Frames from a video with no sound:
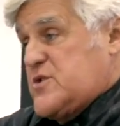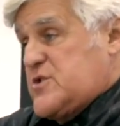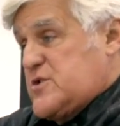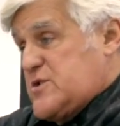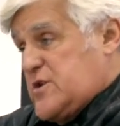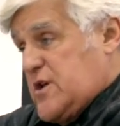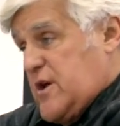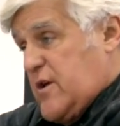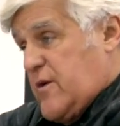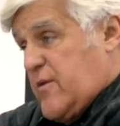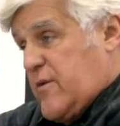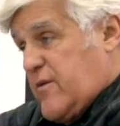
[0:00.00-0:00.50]

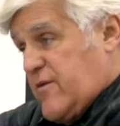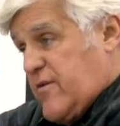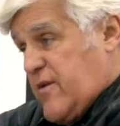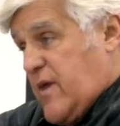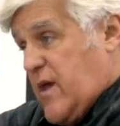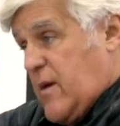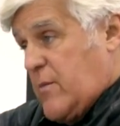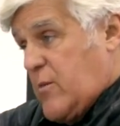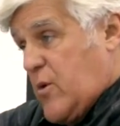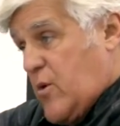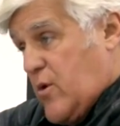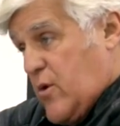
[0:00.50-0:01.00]
share the
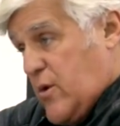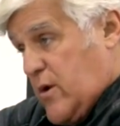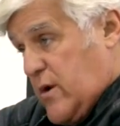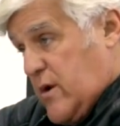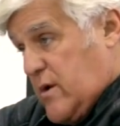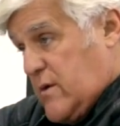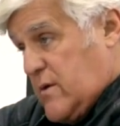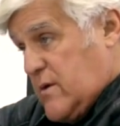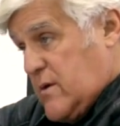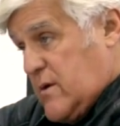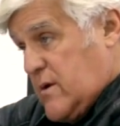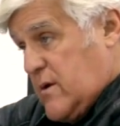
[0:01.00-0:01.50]
same
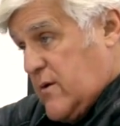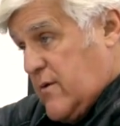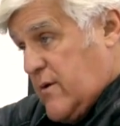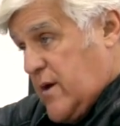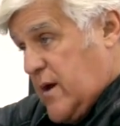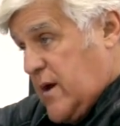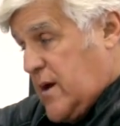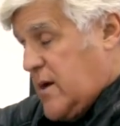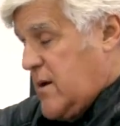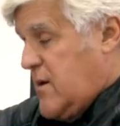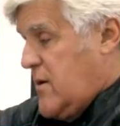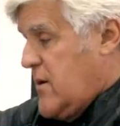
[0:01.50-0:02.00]
oil. That's
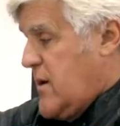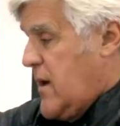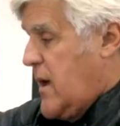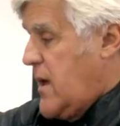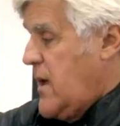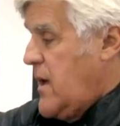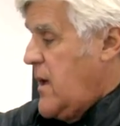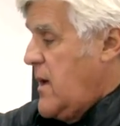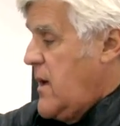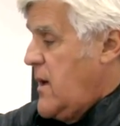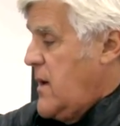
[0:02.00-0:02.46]
correct. correct? Okay.